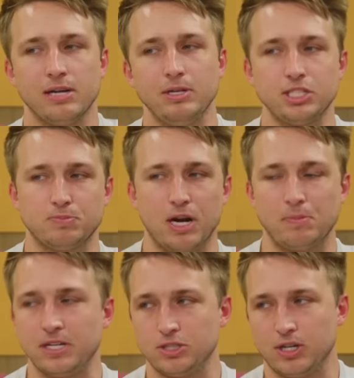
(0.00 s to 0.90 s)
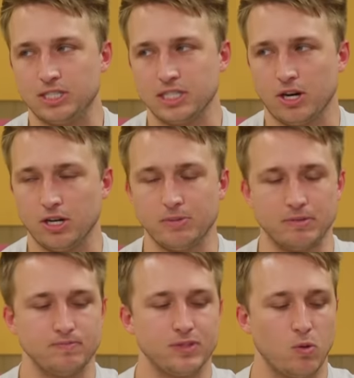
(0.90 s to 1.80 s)
Kimmy just brought up an interesting argument.
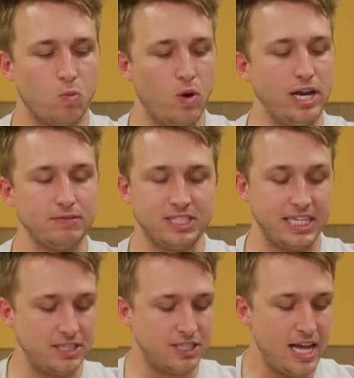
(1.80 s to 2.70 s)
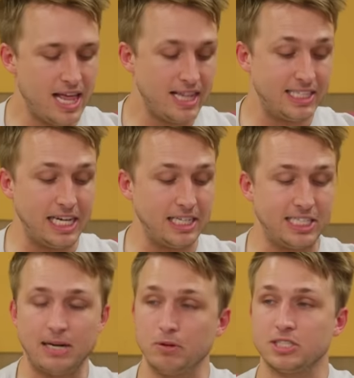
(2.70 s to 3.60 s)
What if, since this Andy
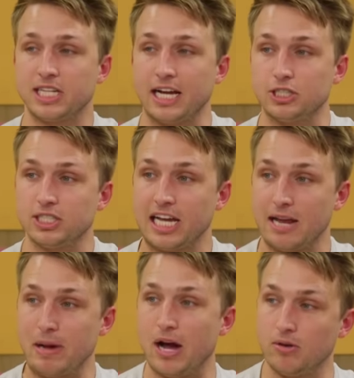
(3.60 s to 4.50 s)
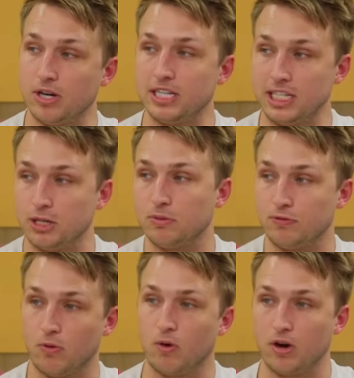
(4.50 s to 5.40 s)
Samberg sketch came out a year
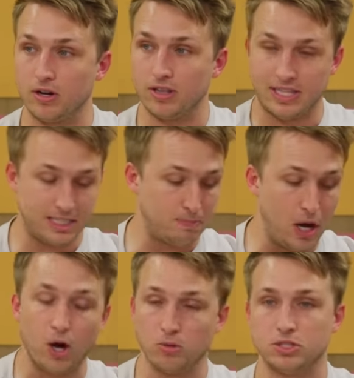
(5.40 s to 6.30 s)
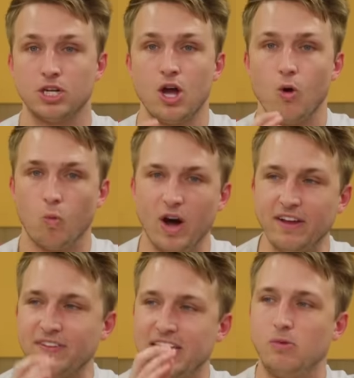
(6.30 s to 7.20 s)
before this post, what
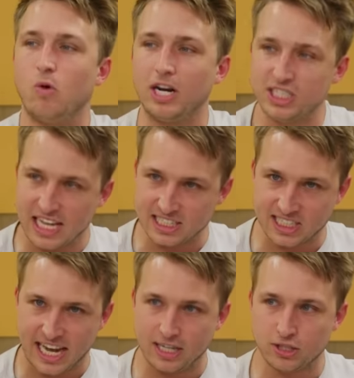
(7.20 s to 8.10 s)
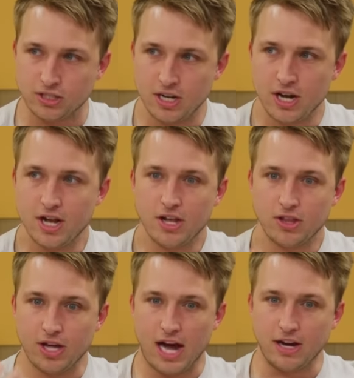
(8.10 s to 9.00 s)
if he watched that sketch,
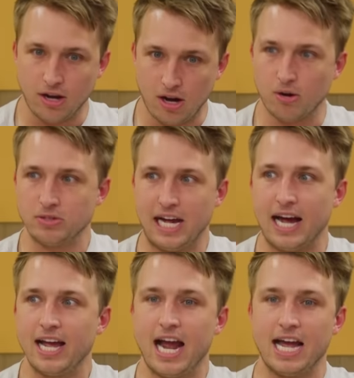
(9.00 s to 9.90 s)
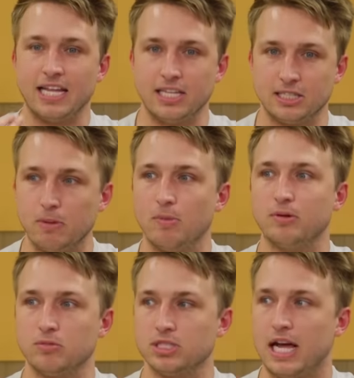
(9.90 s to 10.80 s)
thought, oh, yeah, and then in this
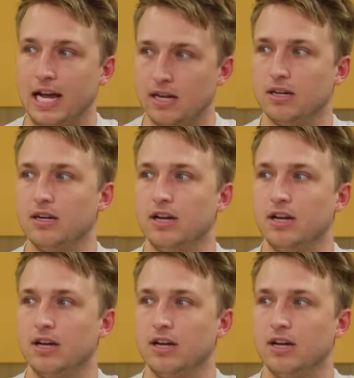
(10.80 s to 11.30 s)
moment was like,